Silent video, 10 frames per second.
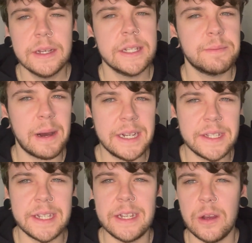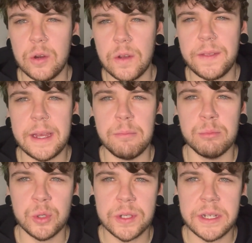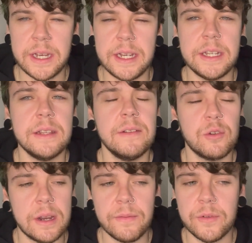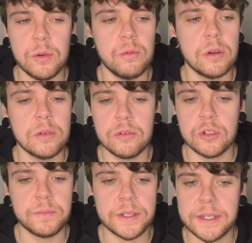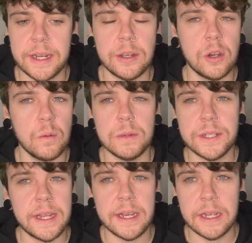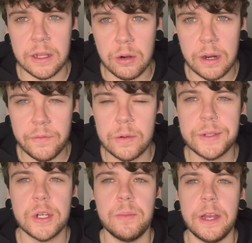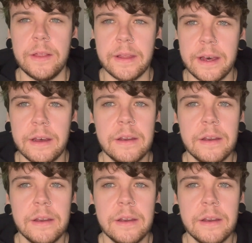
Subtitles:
Spicy, earthy, musky, grapefruit 100%, no mistake in the grapefruit terp in there.